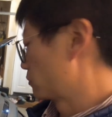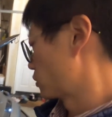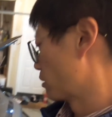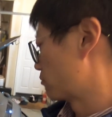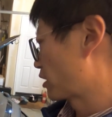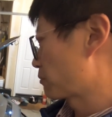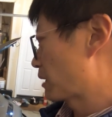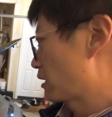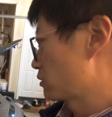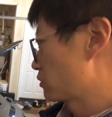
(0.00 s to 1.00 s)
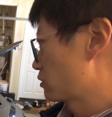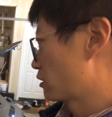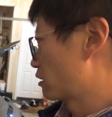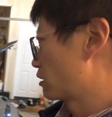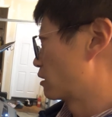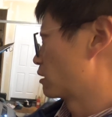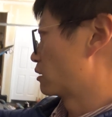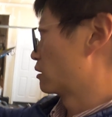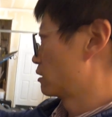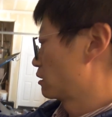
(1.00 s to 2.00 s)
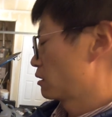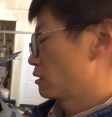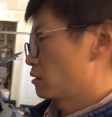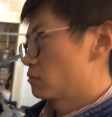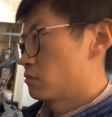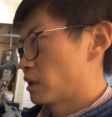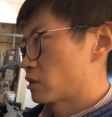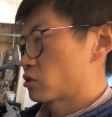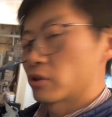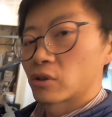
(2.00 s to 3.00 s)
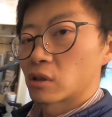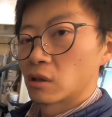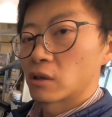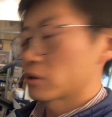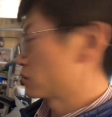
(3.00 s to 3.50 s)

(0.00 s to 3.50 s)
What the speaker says: Some brake pads. Make sure you can lock